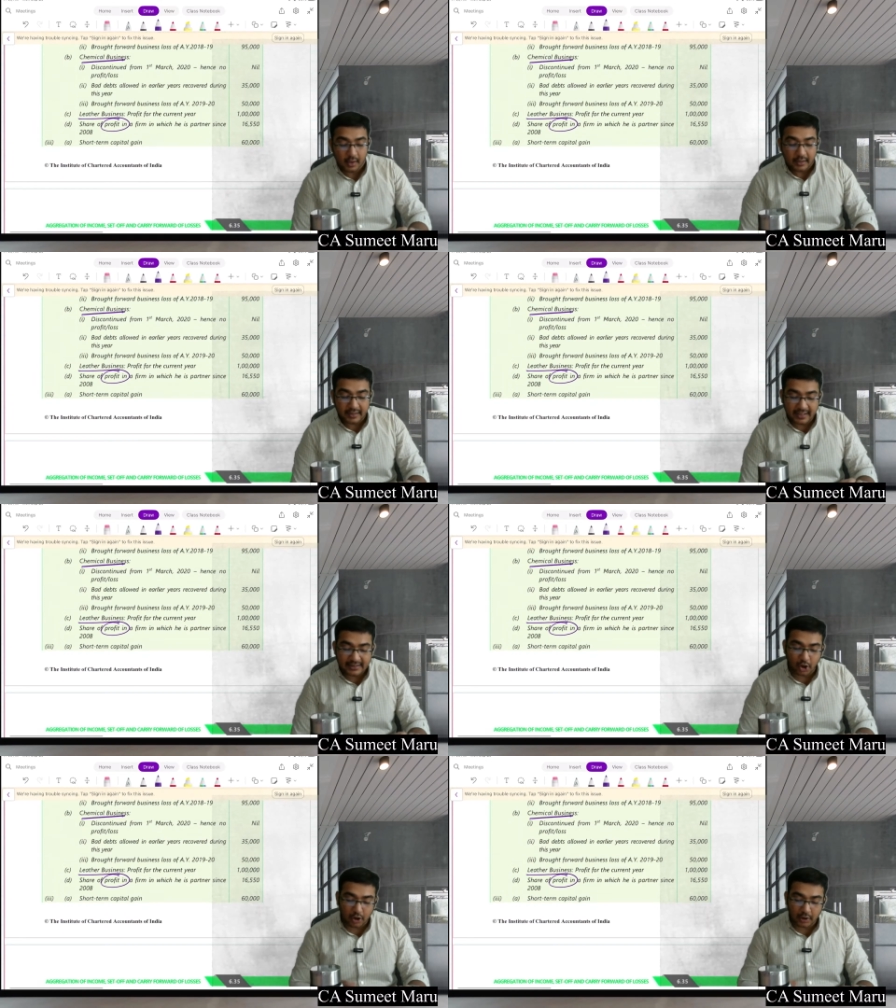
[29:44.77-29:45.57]
Next,
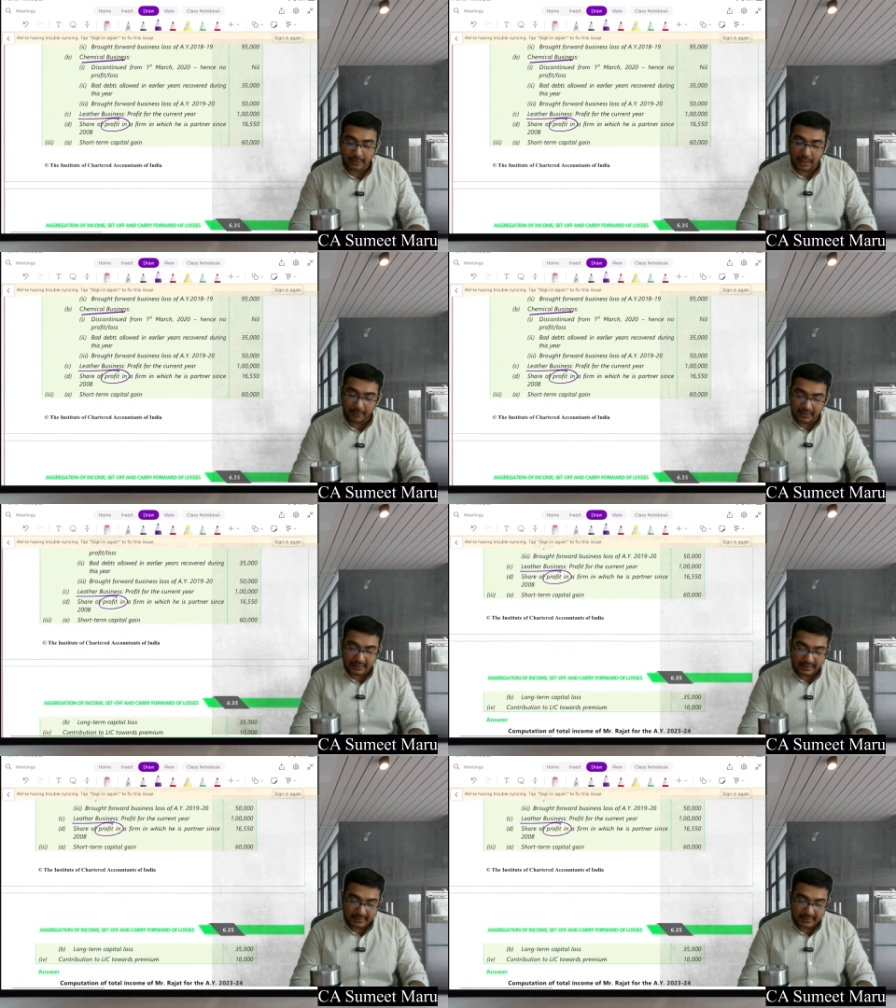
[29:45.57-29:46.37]
short term capital
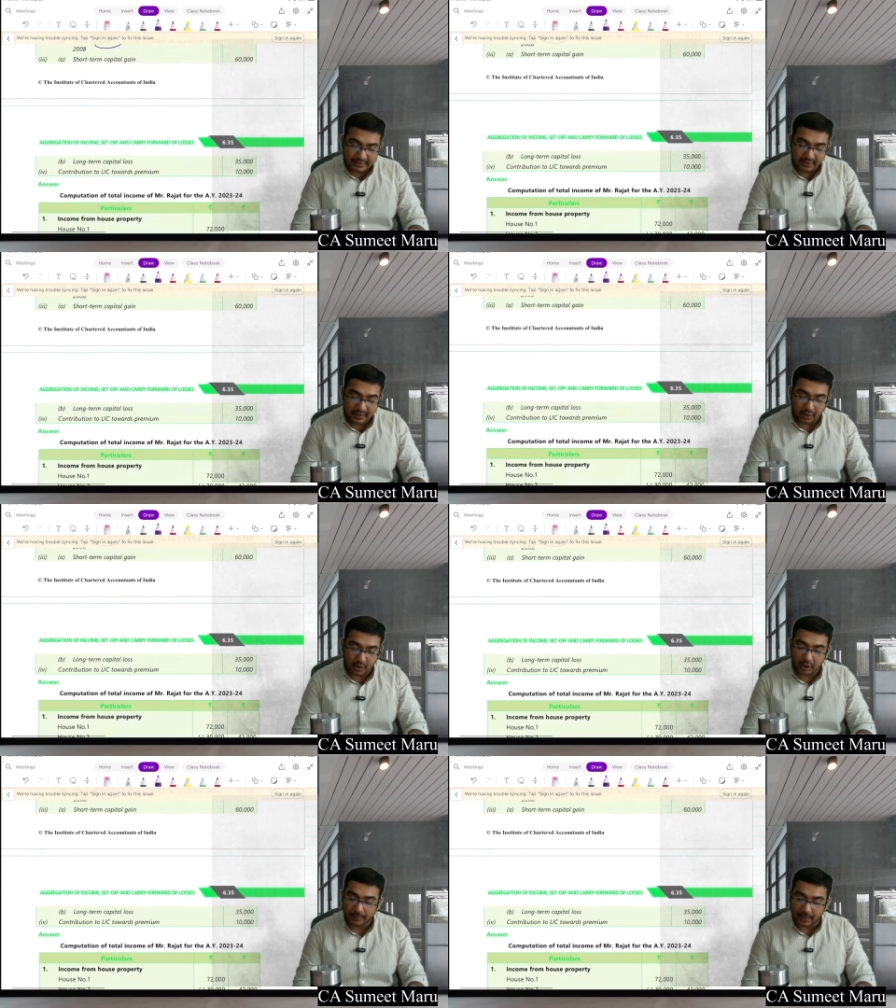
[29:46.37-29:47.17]
gain is given and
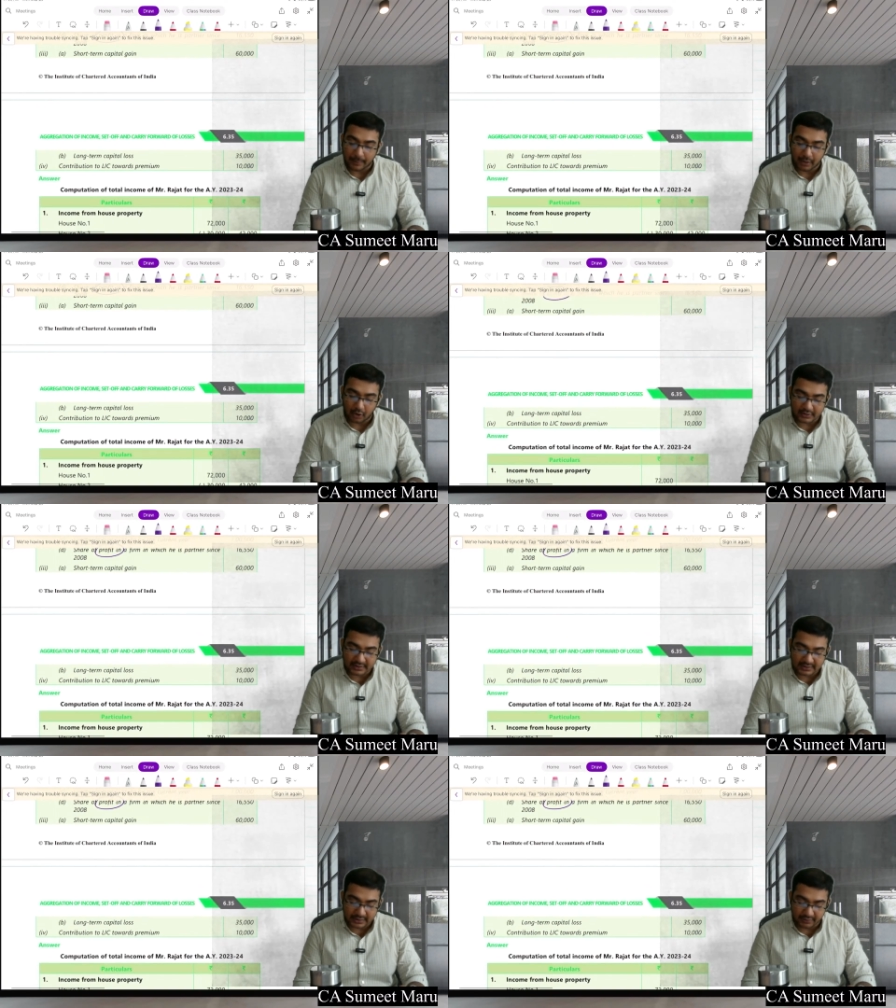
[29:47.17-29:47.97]
long term capital
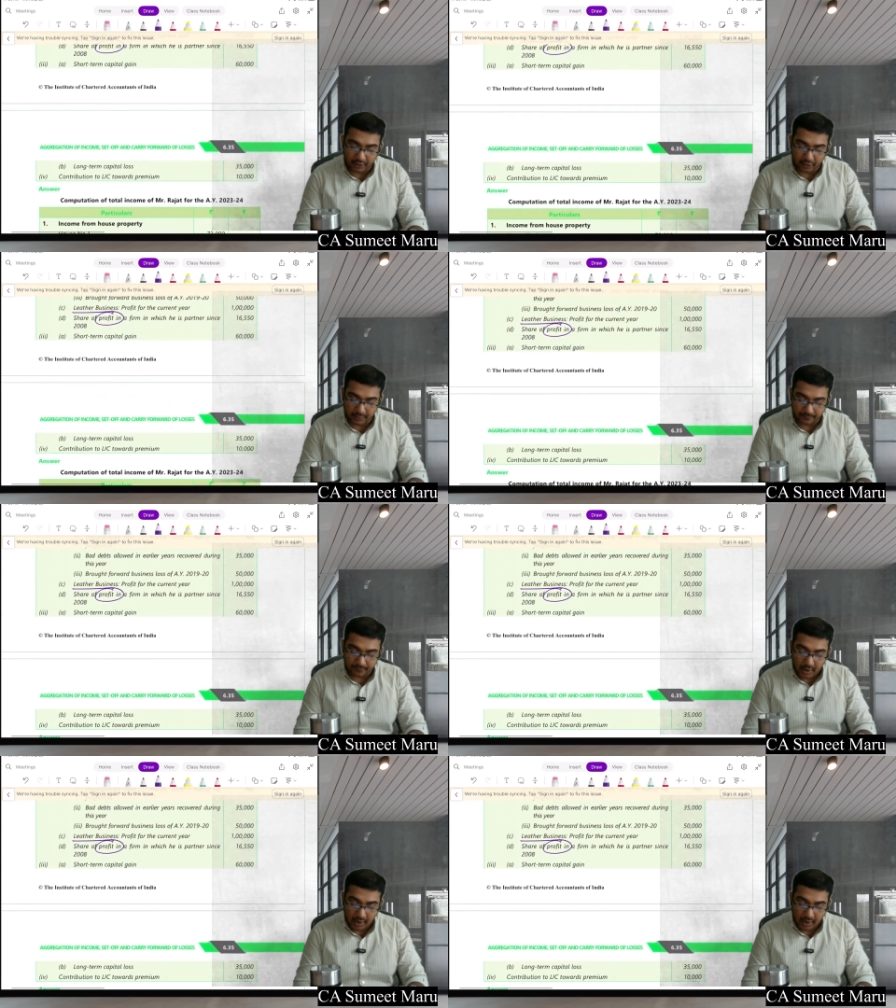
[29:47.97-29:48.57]
losses are given to him.